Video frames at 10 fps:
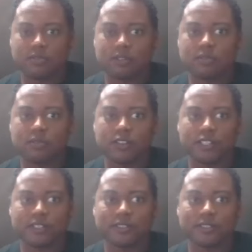
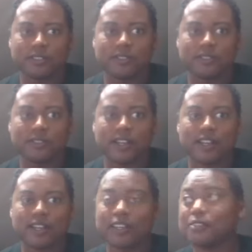recording so
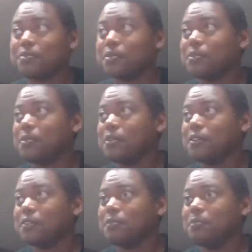I can
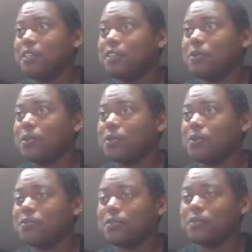record me going
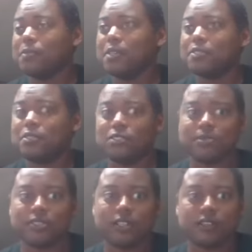over the midterm
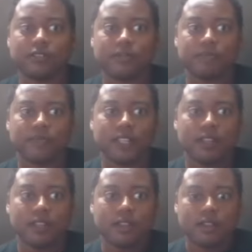stuff.
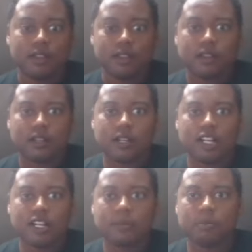
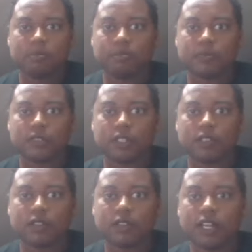All
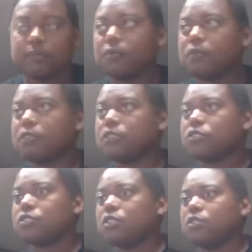right,
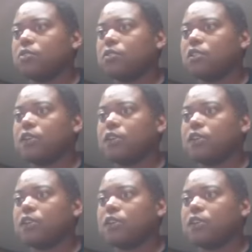so